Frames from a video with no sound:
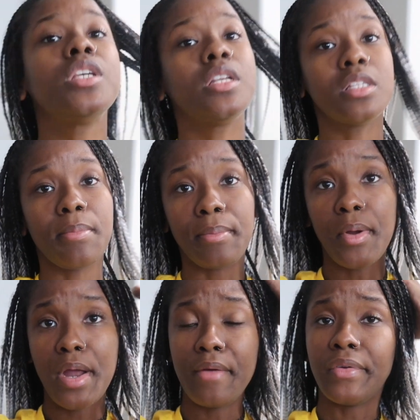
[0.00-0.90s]
send us up a
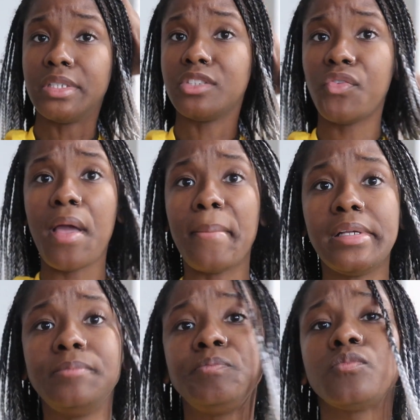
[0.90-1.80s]
prayer for this
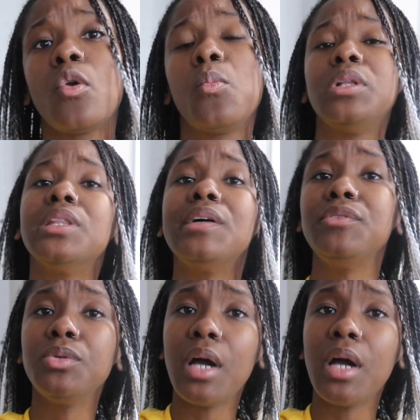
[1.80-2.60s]
family. We love you